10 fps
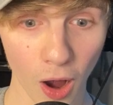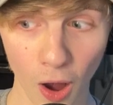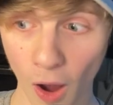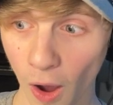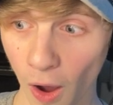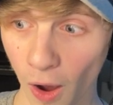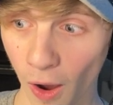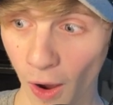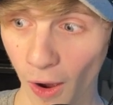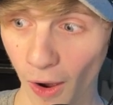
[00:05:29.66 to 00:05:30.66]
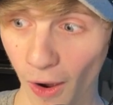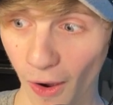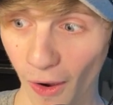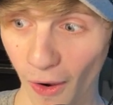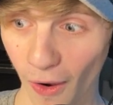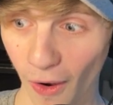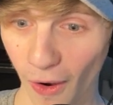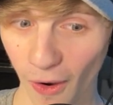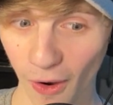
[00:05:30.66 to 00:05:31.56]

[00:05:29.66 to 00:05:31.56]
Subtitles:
Nothing is said.